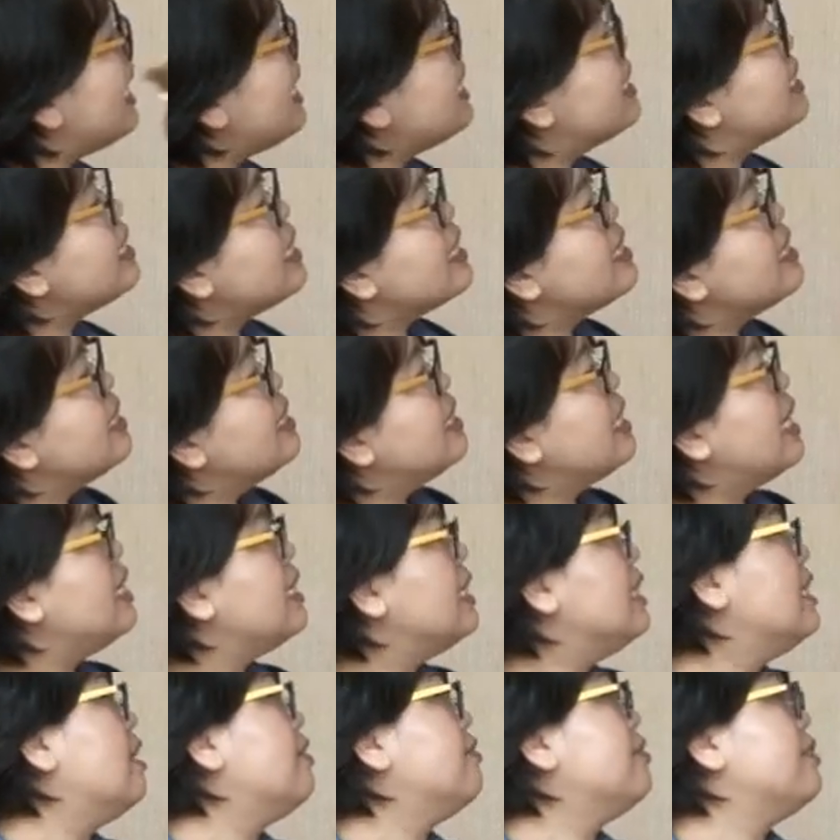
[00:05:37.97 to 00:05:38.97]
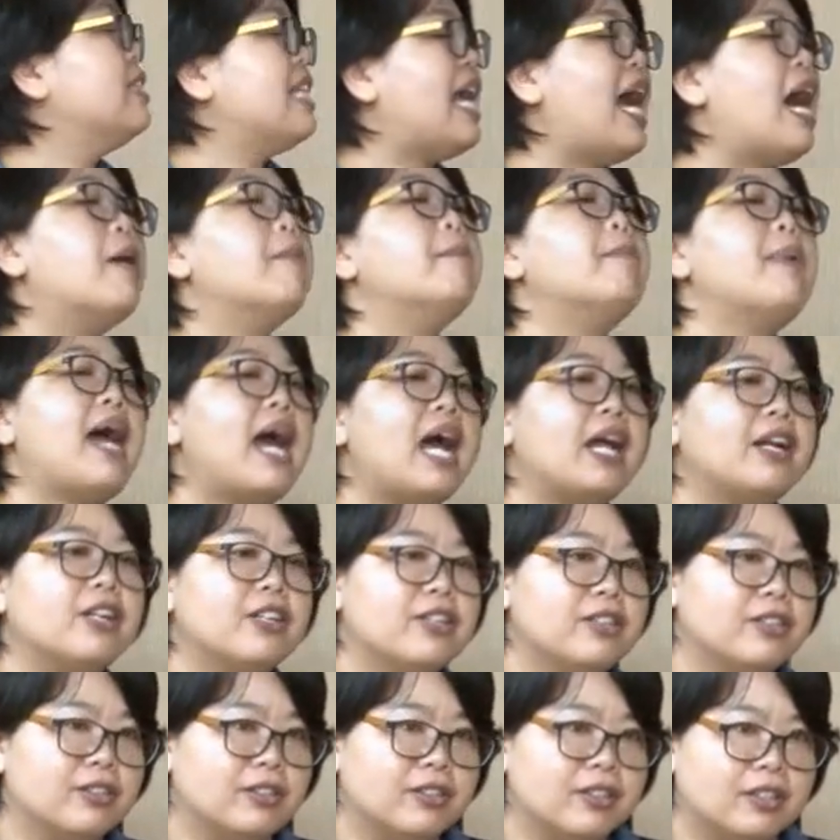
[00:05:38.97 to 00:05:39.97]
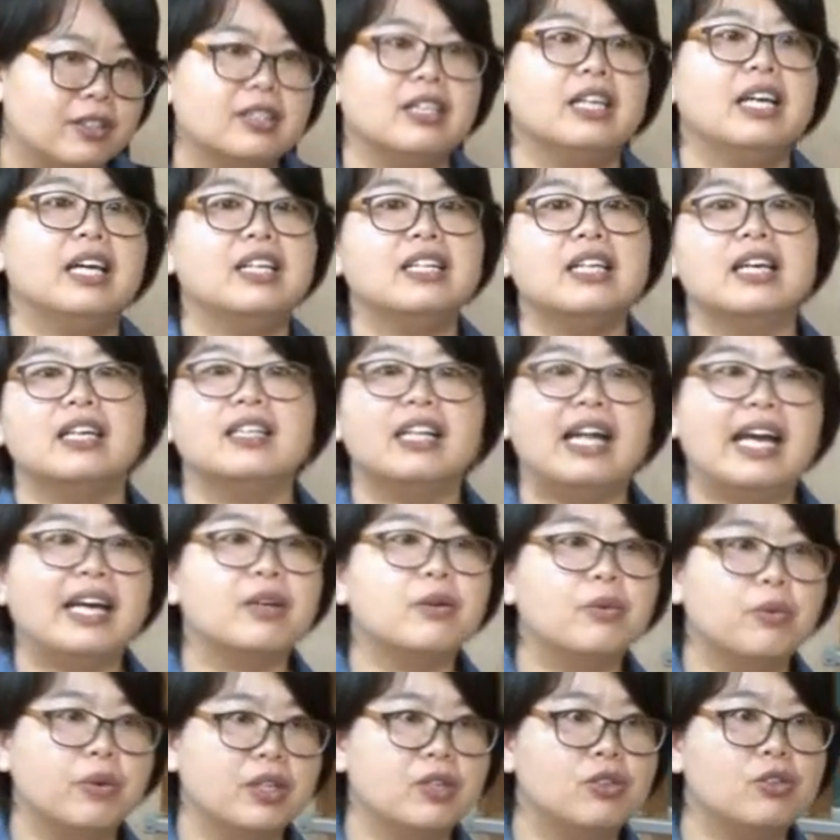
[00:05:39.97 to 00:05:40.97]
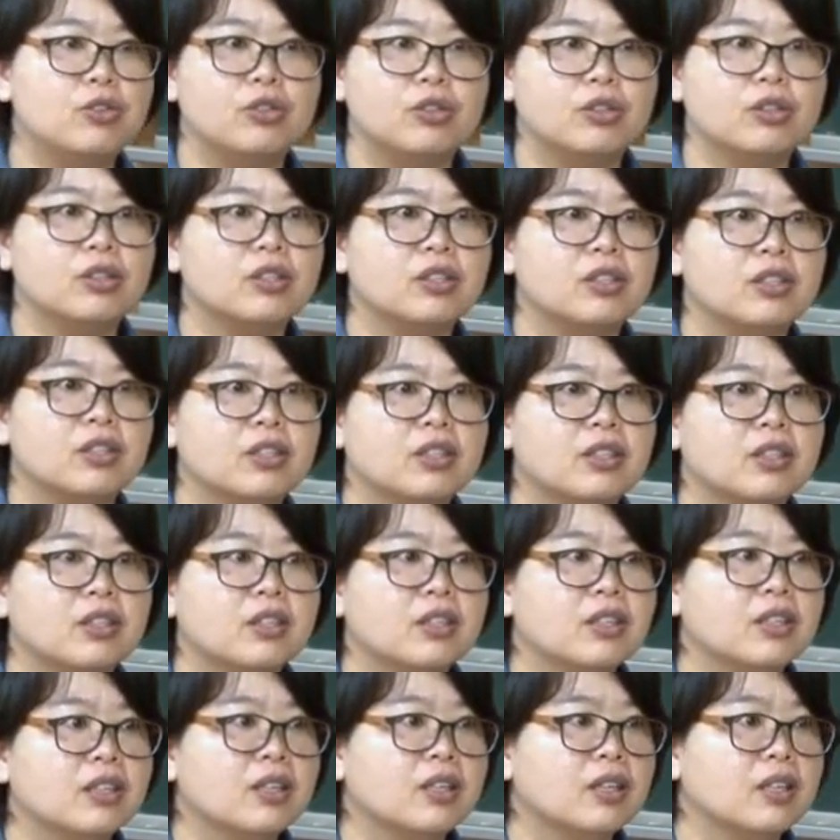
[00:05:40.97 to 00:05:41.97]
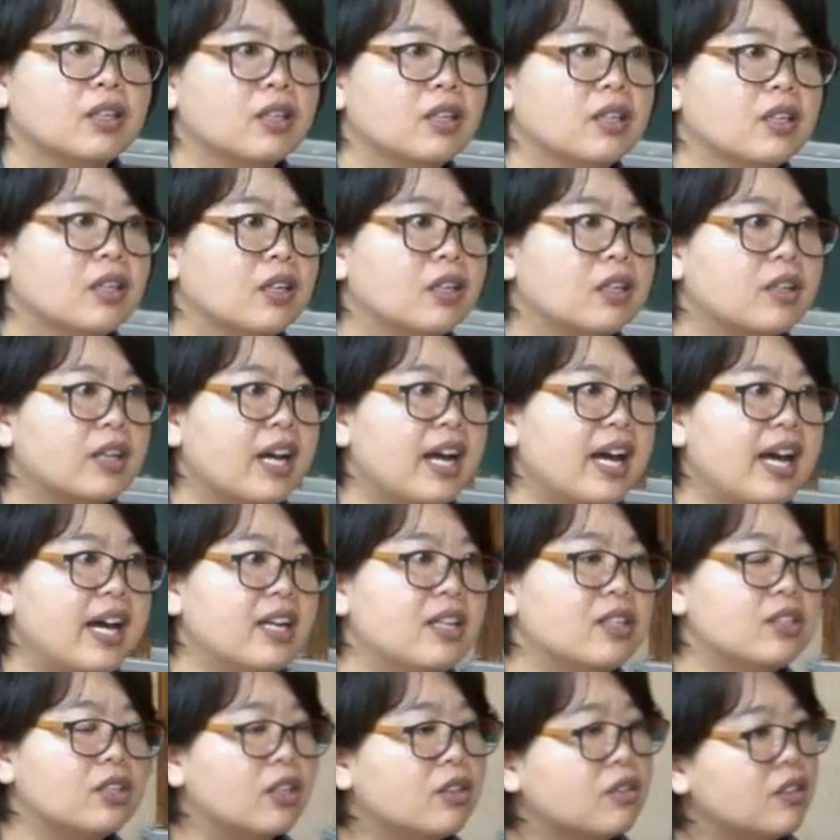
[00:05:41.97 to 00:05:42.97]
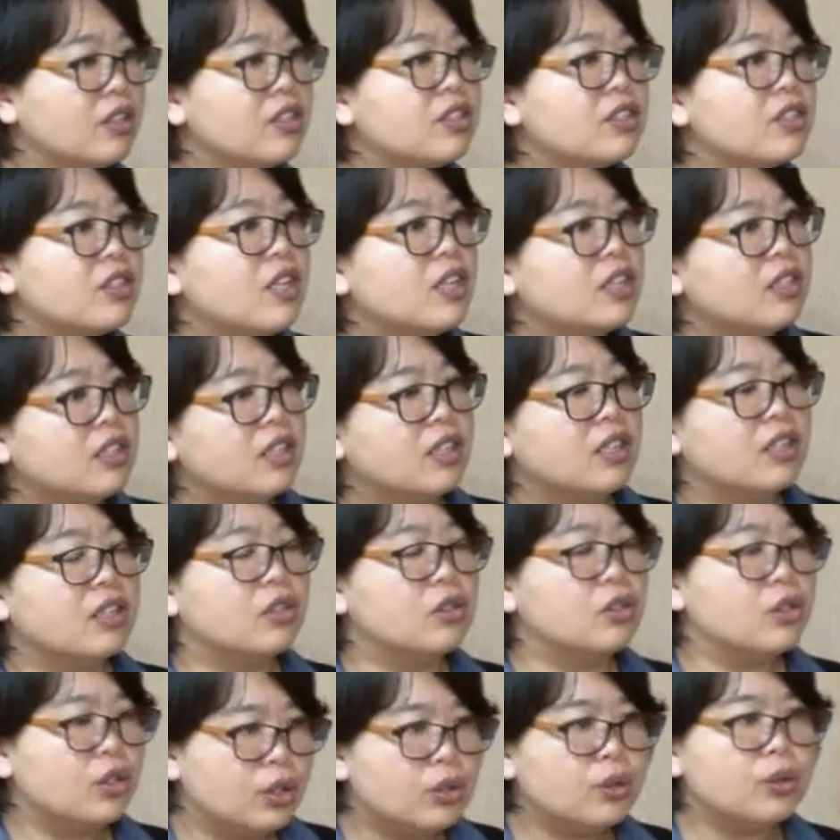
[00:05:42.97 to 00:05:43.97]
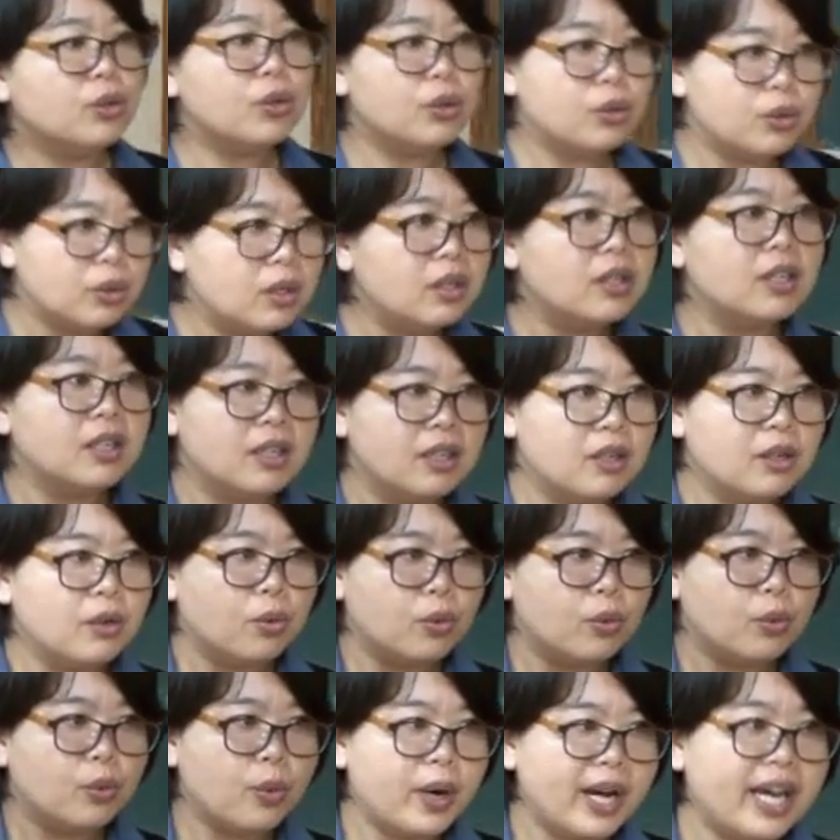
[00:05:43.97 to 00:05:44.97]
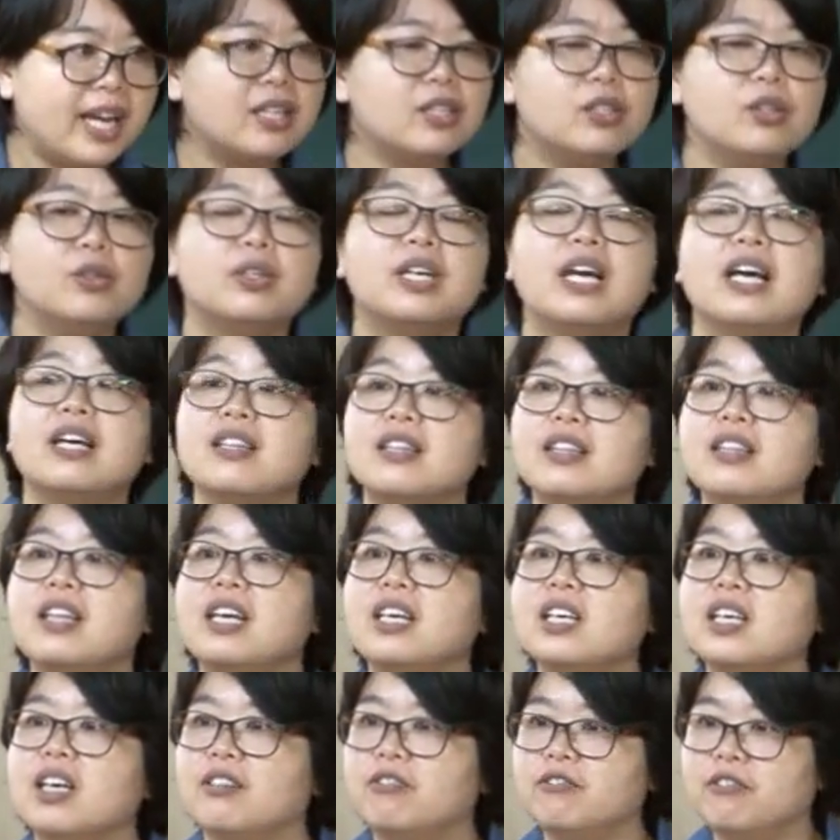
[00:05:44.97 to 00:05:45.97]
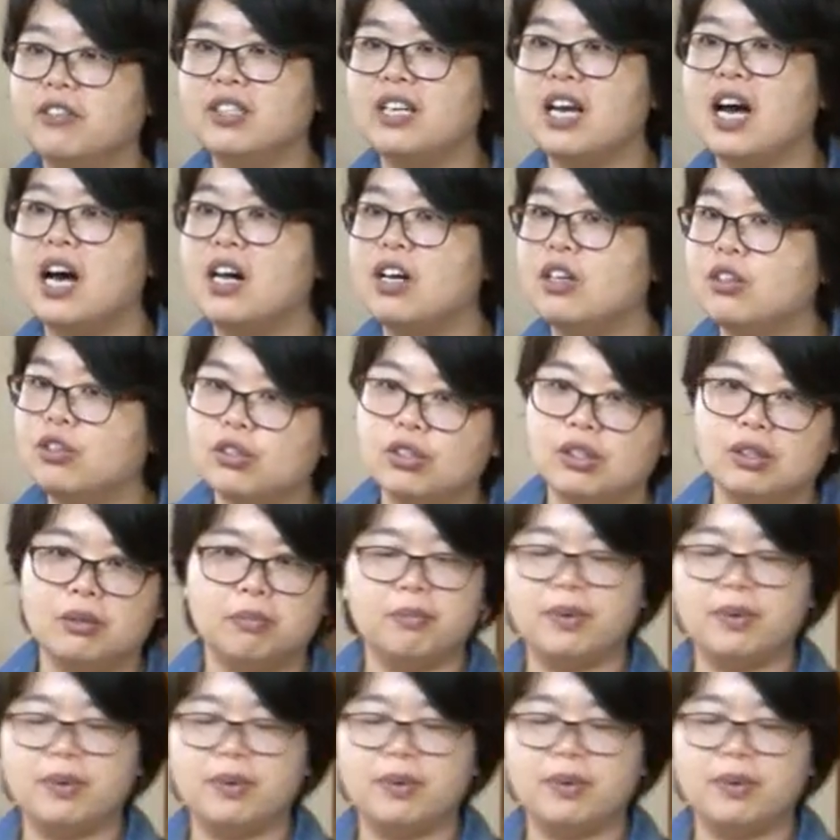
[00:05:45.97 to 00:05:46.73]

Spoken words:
it's the study of sound patterns in a language. Okay, so these are the two ways you can think of phonology.